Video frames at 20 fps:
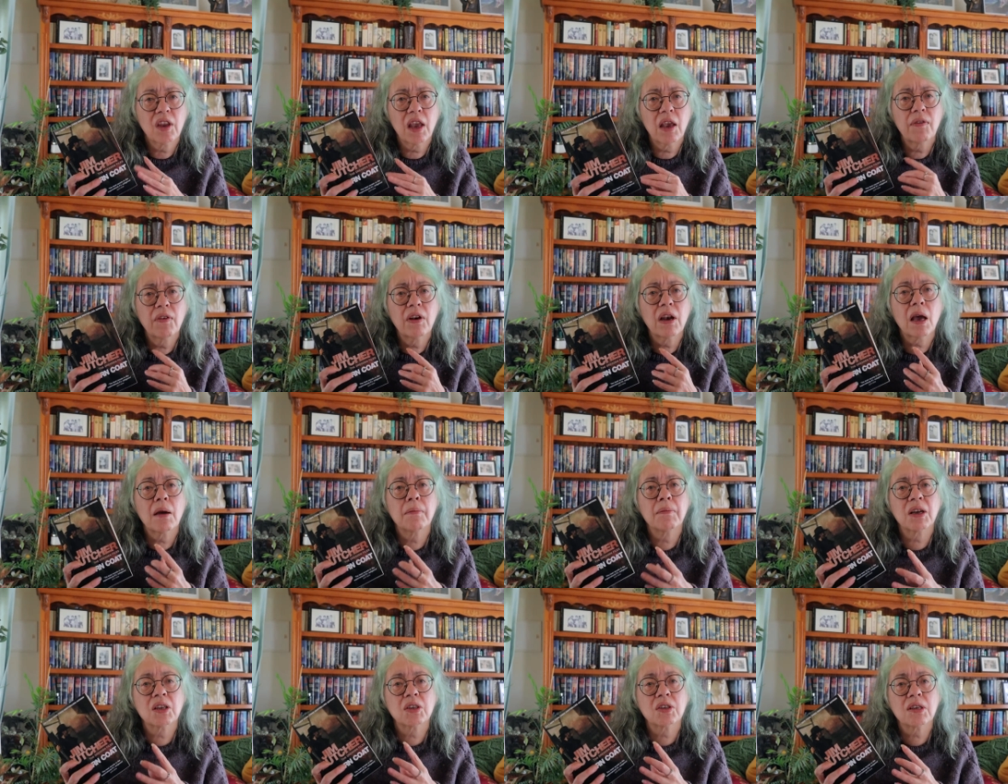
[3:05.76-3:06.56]
Given how
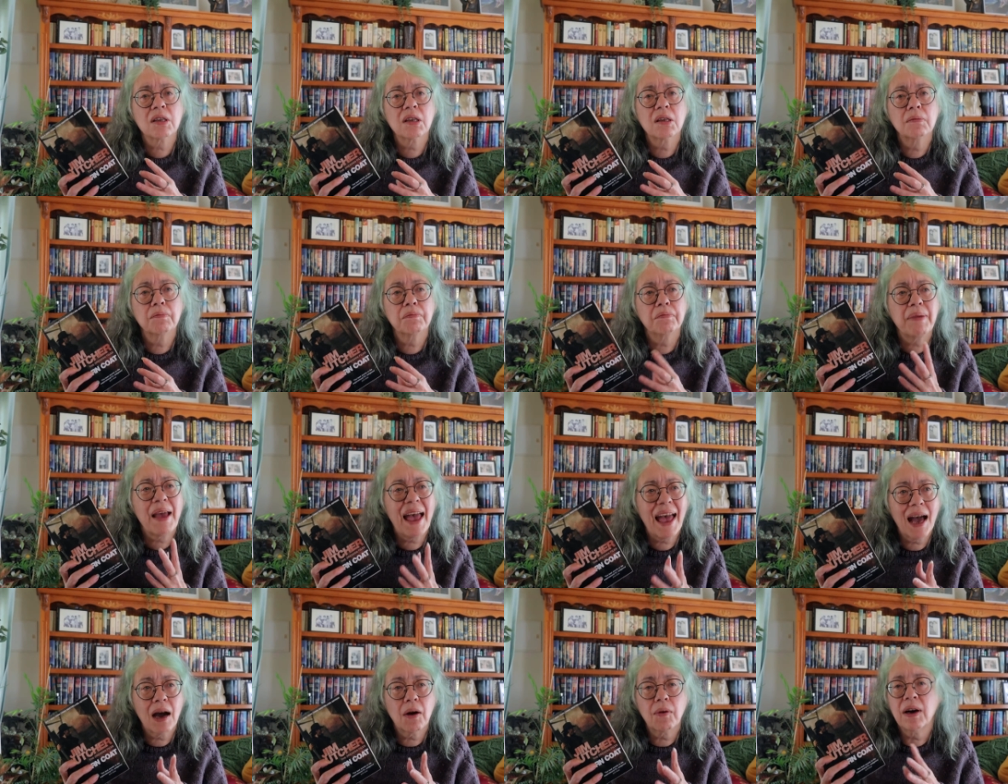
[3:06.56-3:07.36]
much
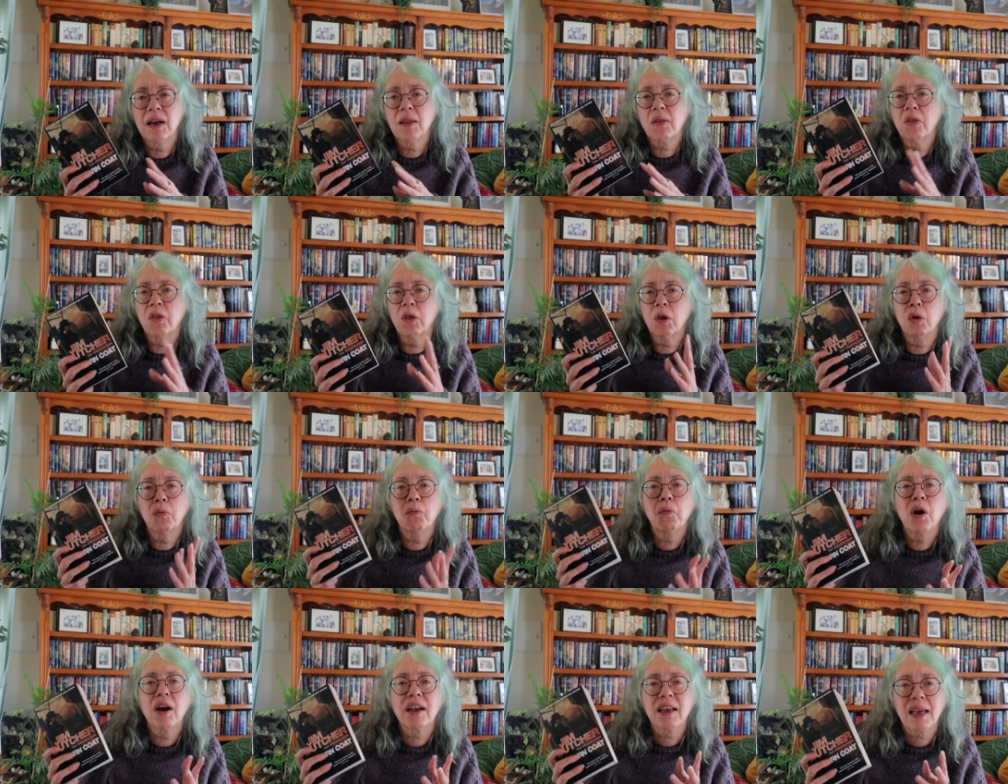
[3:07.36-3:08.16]
power the
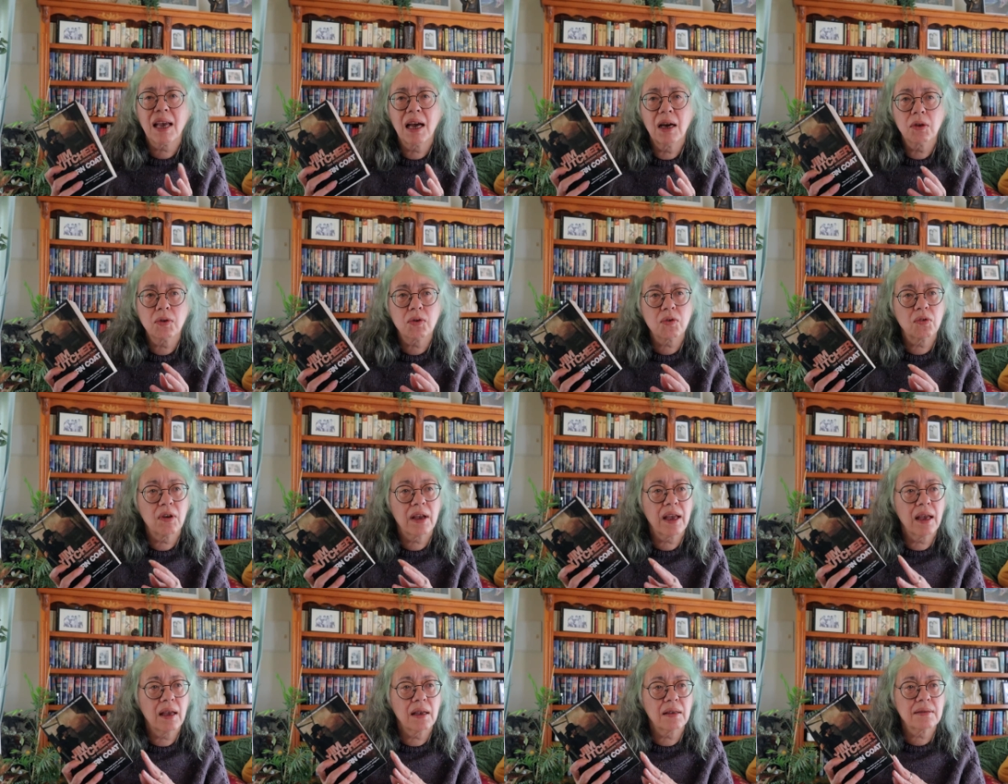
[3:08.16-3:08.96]
White Council
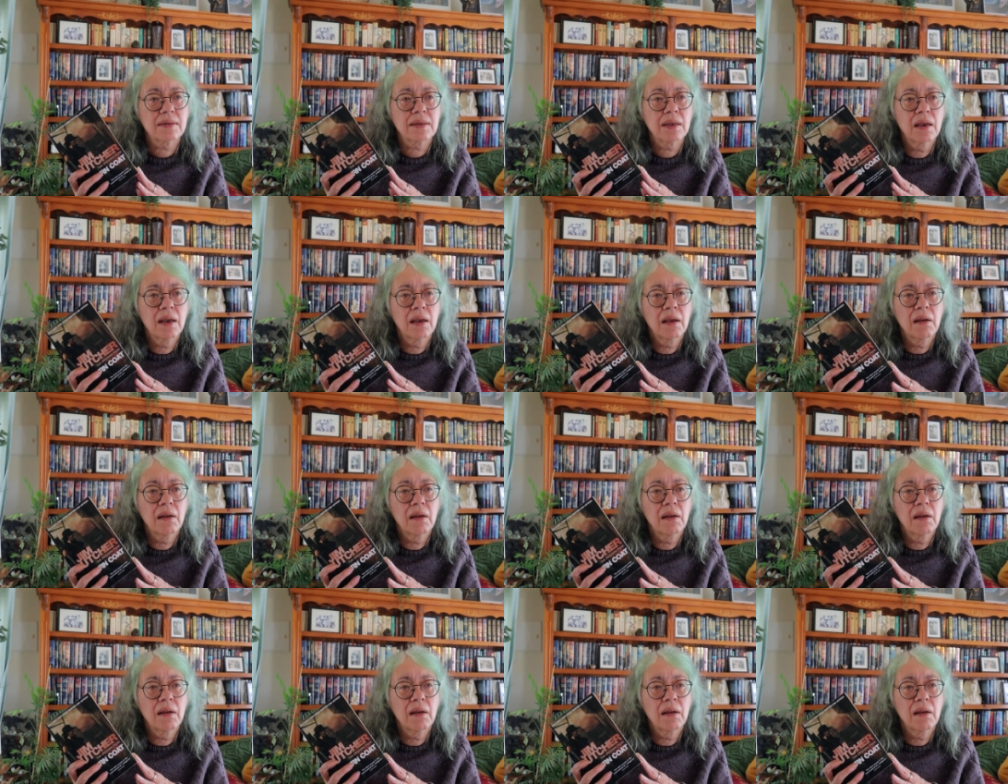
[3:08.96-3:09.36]
has,